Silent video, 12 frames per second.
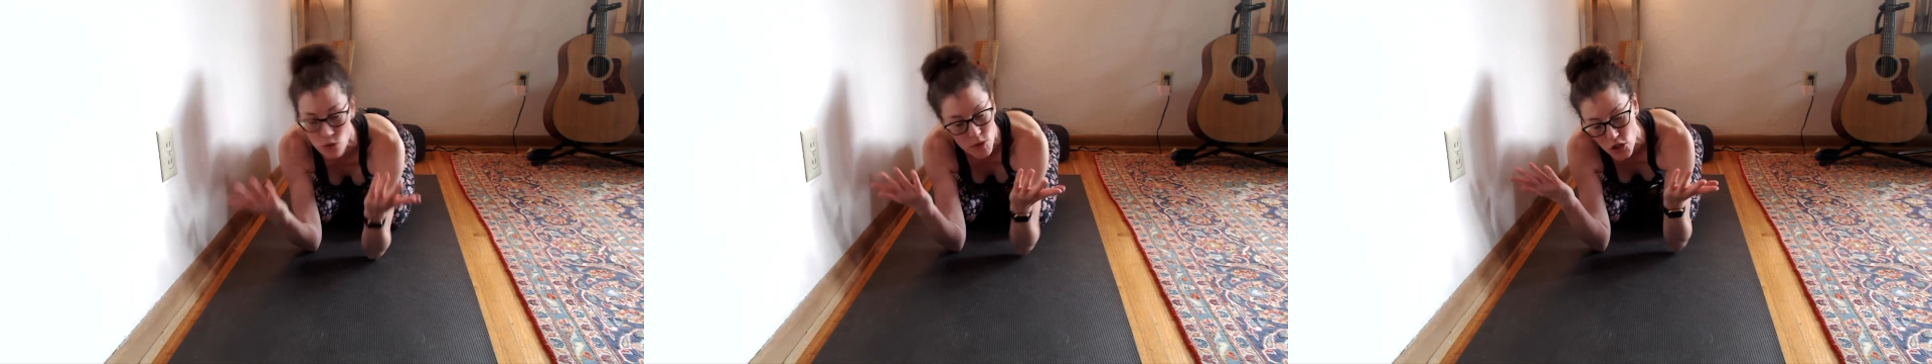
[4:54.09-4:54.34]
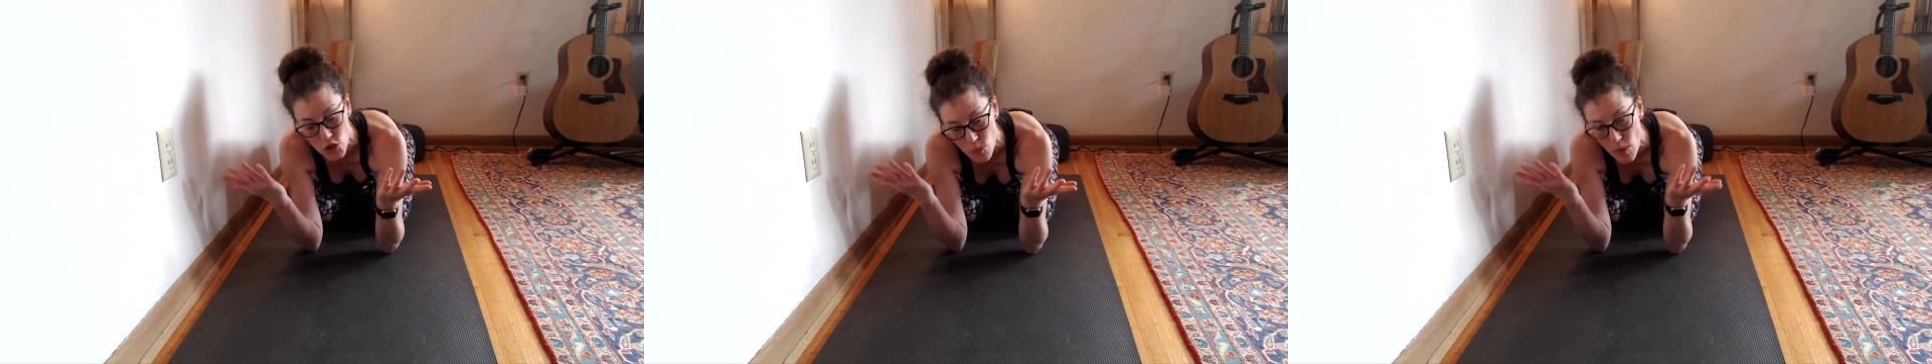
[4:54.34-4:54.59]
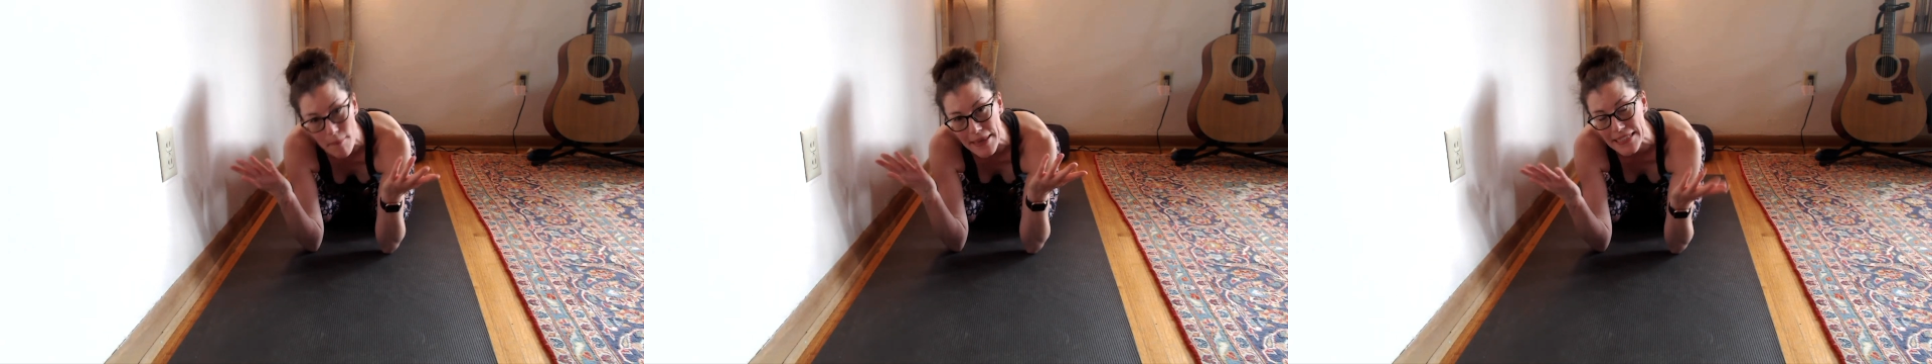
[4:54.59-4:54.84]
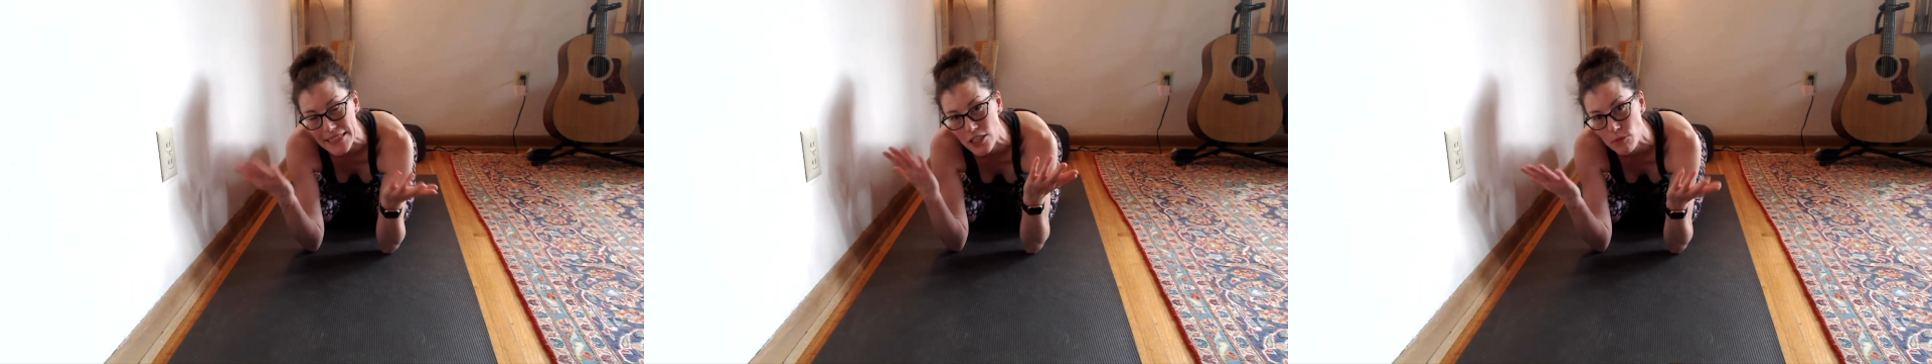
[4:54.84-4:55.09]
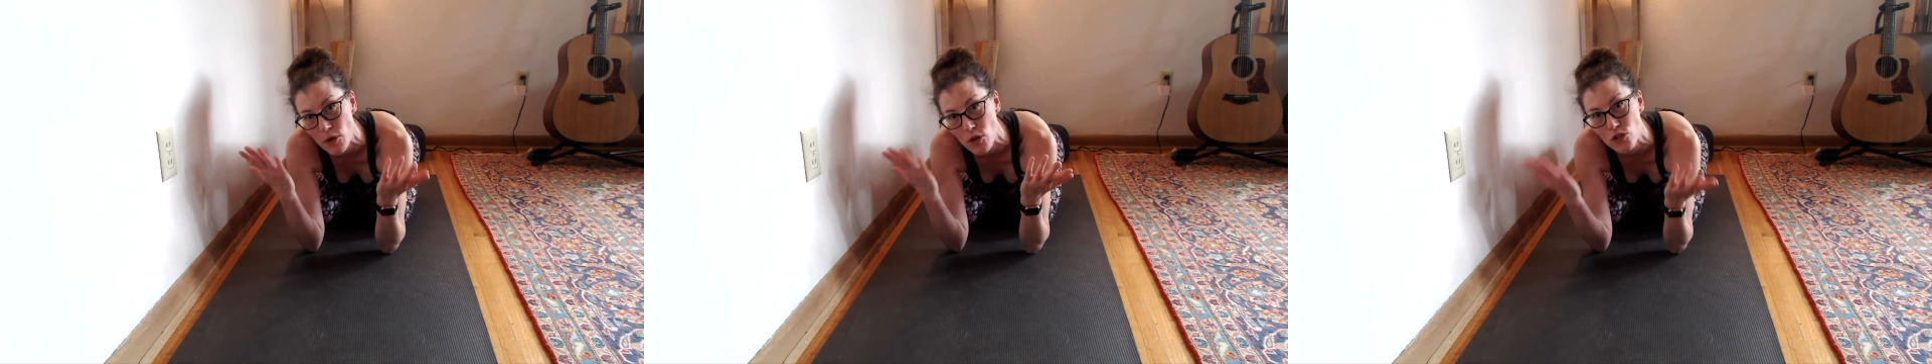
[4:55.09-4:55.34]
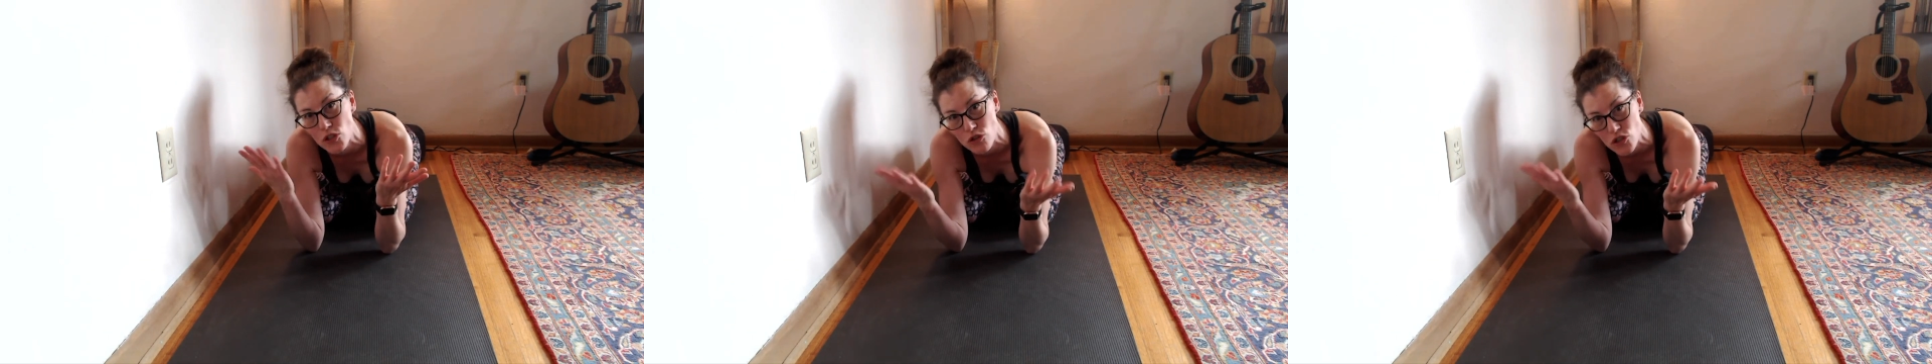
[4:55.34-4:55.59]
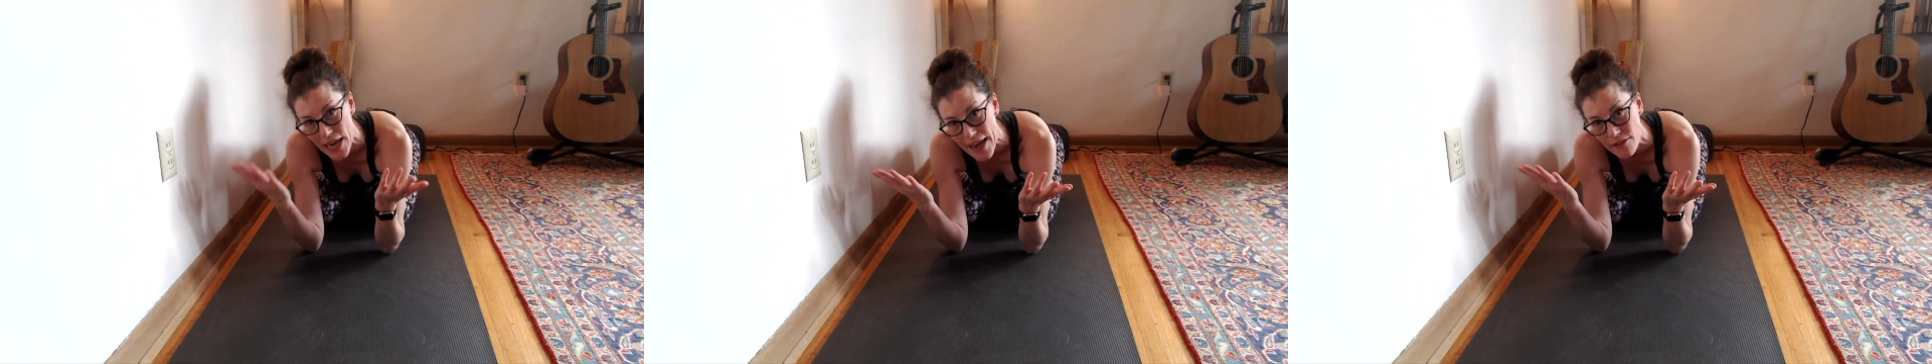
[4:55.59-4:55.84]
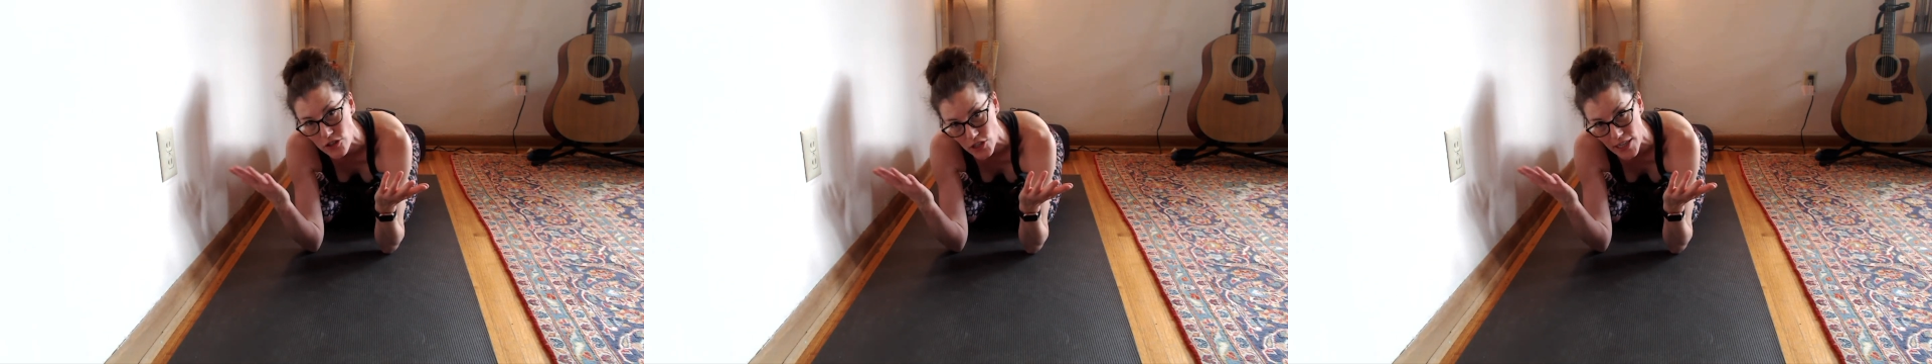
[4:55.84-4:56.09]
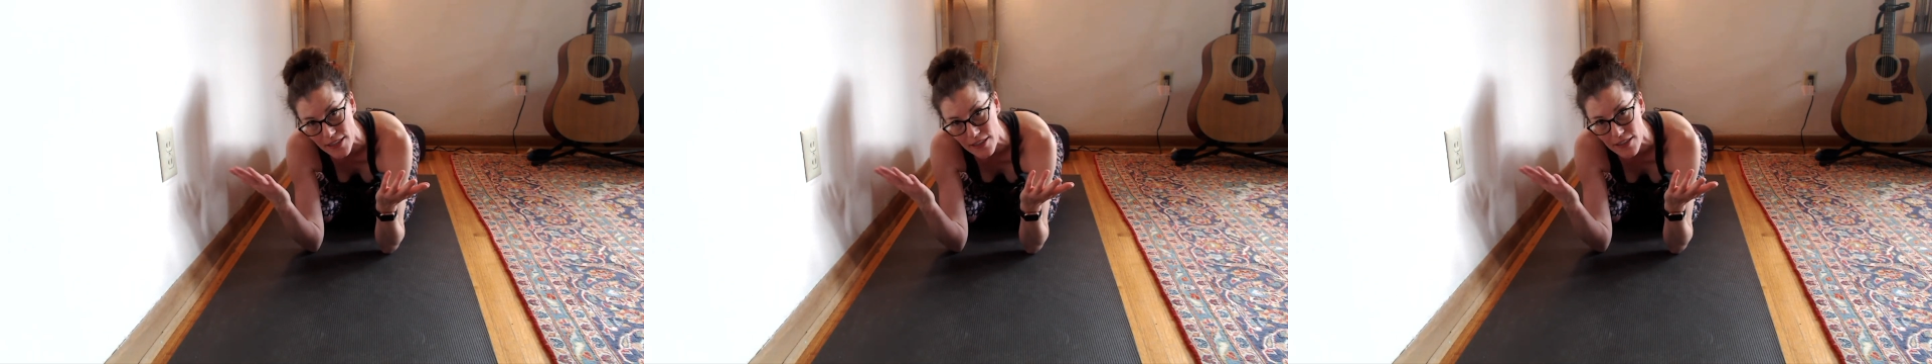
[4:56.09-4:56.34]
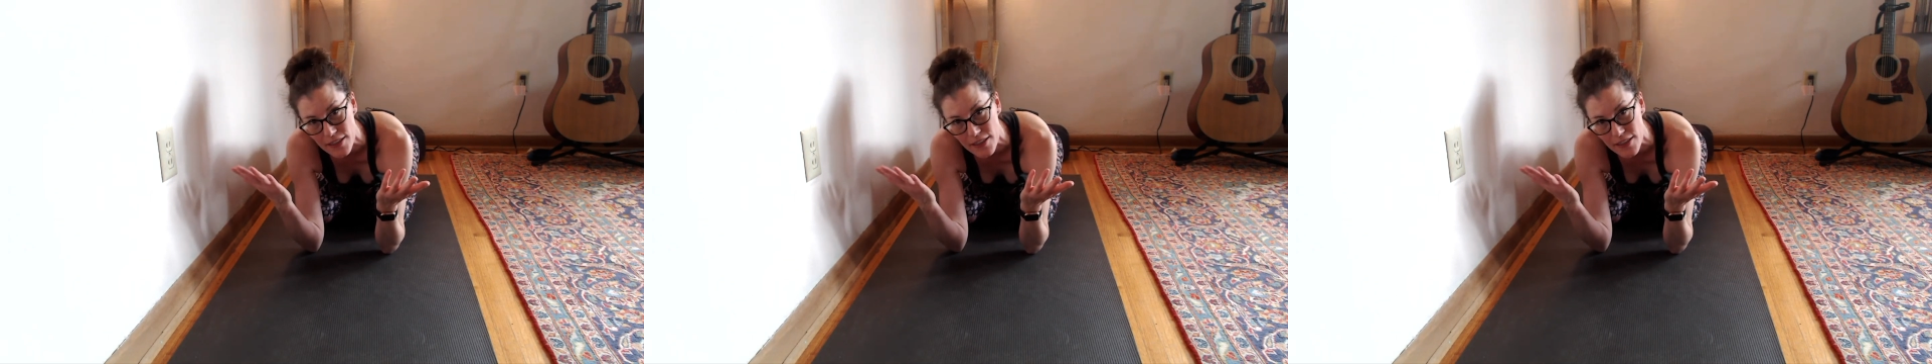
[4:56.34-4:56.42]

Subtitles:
which is what makes this pose so challenging.